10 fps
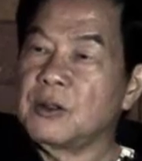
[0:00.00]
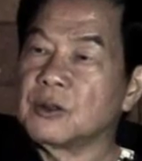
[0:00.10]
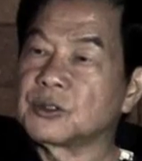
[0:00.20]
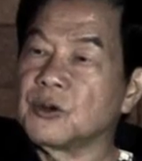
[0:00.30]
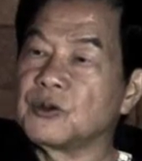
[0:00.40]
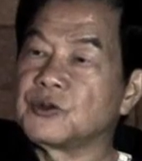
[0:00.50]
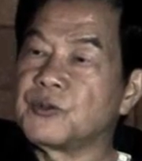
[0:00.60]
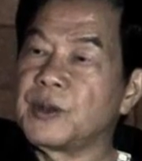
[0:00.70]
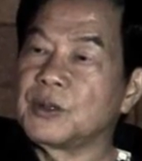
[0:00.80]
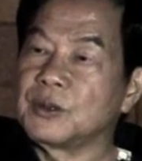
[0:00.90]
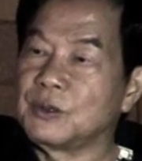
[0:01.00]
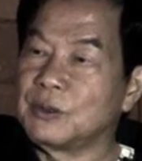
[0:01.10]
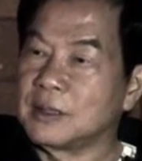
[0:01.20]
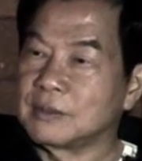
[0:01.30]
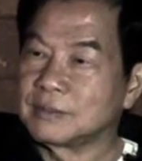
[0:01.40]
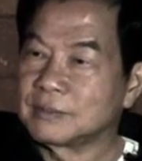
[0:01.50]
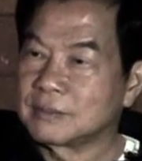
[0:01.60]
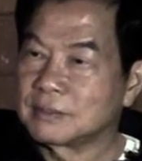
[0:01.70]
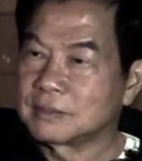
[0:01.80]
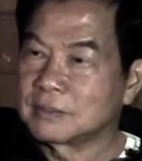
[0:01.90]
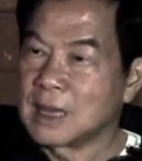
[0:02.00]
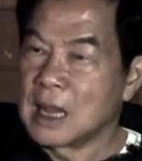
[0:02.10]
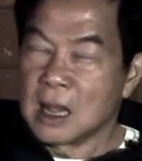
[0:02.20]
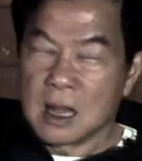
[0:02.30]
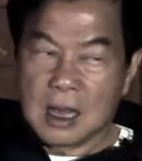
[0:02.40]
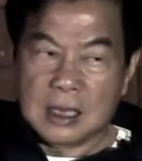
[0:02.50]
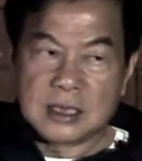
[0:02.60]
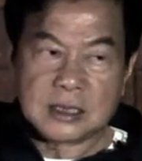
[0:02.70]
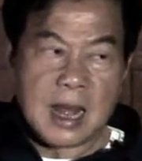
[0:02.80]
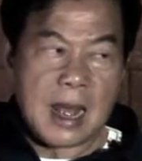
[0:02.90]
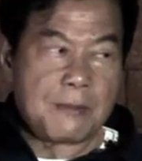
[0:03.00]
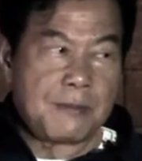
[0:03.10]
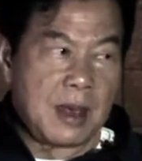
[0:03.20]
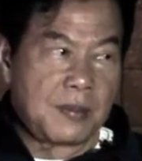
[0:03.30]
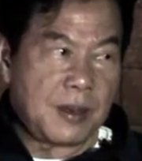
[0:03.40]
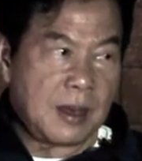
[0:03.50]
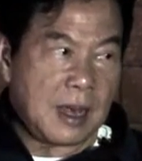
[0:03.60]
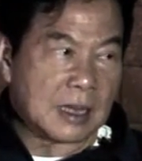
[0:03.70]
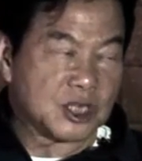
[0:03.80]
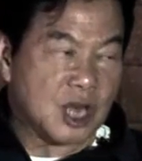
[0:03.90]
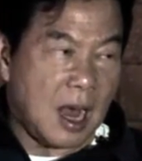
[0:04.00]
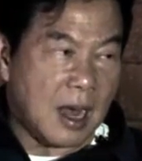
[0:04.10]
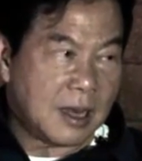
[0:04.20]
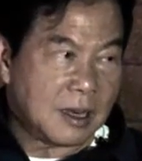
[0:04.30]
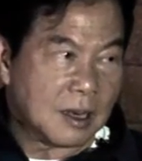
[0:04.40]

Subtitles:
your soul and spirit to do it. It's just like a baby, a child,